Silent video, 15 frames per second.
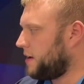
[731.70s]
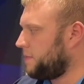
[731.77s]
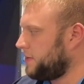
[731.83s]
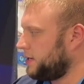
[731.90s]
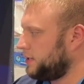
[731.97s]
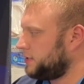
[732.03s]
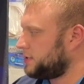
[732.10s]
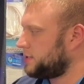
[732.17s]
that
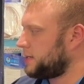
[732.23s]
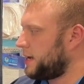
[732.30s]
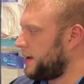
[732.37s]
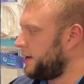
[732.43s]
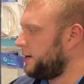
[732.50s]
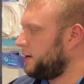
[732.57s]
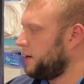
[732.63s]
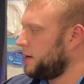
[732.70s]
being
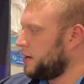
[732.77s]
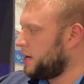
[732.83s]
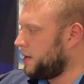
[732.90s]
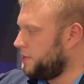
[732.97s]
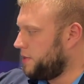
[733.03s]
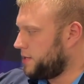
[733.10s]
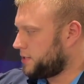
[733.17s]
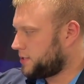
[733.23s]
said,
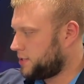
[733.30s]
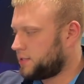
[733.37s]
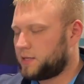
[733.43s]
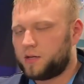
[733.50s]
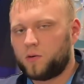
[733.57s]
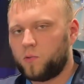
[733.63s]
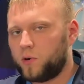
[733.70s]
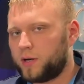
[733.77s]
this is
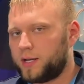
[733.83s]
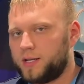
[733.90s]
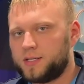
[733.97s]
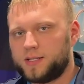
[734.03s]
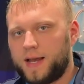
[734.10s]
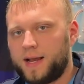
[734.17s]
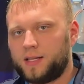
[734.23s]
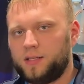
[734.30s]
going to work
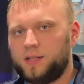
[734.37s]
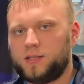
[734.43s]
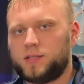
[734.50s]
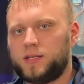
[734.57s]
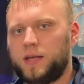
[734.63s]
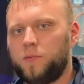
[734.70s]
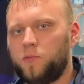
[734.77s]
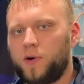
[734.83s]
exactly the
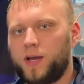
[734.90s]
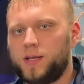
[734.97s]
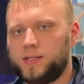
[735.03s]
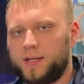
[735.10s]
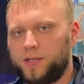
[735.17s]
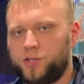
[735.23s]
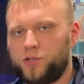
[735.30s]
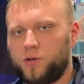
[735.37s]
same way as
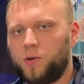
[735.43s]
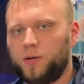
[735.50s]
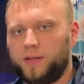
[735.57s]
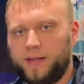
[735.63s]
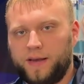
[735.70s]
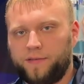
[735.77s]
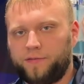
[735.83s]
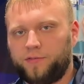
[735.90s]
I'd shown
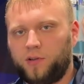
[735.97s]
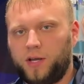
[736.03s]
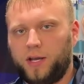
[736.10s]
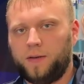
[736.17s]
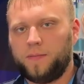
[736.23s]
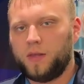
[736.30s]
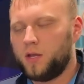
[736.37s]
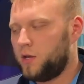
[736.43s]
in that
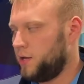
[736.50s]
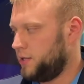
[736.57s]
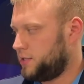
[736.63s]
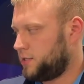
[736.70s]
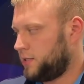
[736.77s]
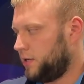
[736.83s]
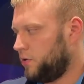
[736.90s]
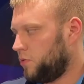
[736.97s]
flight. It's
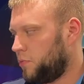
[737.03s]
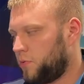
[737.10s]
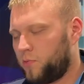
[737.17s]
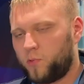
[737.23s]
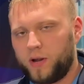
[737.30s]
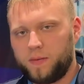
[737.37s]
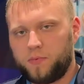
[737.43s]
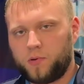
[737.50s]
single
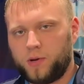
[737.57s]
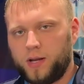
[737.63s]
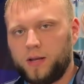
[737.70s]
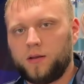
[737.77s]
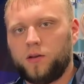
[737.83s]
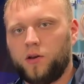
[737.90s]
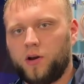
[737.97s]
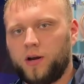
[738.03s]

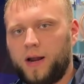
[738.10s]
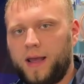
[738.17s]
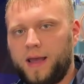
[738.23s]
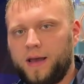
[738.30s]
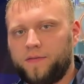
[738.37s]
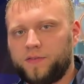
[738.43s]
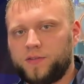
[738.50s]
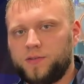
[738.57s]
waypoint. You're going to
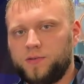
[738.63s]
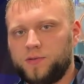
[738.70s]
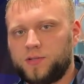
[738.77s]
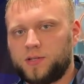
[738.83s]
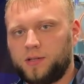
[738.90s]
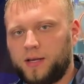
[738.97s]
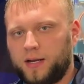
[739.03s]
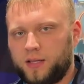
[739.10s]
have to
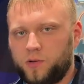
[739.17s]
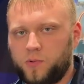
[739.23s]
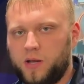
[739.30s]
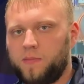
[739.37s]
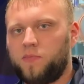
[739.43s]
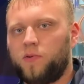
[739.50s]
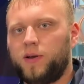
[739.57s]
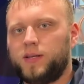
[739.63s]
select the
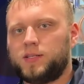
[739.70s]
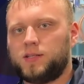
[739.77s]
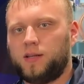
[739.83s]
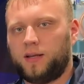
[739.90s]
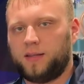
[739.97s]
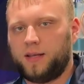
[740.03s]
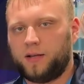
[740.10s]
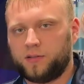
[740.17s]
waypoint,
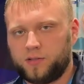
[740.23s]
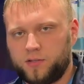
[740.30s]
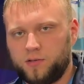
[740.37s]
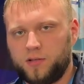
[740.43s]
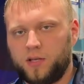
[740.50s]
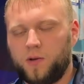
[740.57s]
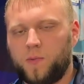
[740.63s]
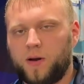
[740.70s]
select the
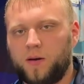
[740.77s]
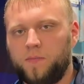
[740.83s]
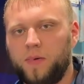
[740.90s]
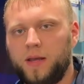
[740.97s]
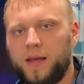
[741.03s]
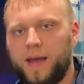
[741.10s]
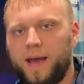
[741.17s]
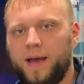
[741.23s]
altitude that you want to
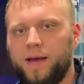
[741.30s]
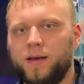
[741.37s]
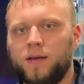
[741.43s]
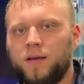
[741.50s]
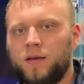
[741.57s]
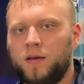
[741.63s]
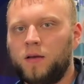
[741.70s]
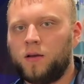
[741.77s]
be at,
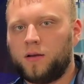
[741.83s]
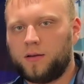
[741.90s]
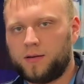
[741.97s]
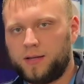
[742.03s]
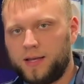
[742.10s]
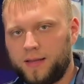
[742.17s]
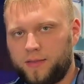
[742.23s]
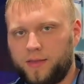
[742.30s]

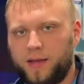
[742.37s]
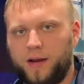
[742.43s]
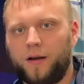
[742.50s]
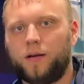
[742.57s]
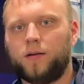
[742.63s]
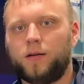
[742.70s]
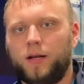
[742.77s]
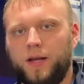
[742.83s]
get
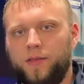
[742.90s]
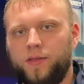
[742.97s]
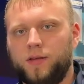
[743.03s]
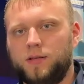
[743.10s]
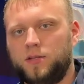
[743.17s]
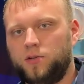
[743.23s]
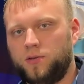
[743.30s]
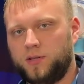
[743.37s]
there, and
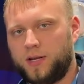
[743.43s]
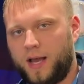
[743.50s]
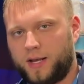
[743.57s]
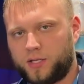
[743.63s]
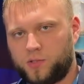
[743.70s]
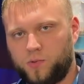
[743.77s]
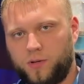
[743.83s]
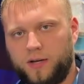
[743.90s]
then do the
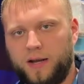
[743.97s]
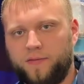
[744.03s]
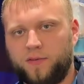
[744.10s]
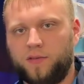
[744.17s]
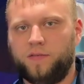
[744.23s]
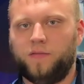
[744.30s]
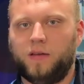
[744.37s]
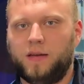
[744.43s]
next one
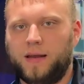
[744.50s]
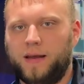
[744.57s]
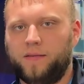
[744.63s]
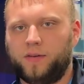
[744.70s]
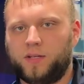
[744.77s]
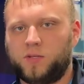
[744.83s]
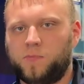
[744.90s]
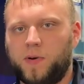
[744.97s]
after the V
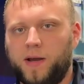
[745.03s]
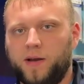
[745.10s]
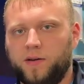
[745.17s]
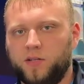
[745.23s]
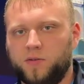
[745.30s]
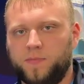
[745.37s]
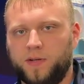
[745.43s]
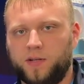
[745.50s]
NAV
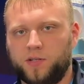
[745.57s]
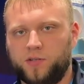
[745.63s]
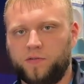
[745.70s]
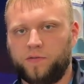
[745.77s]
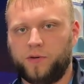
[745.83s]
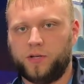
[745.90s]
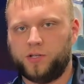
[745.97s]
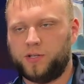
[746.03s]
expires because
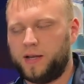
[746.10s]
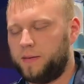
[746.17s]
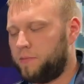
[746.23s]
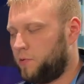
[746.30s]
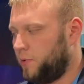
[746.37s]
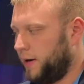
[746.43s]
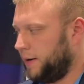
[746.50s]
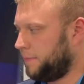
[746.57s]
you've reached that
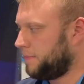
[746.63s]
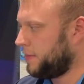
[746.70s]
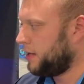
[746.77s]
point.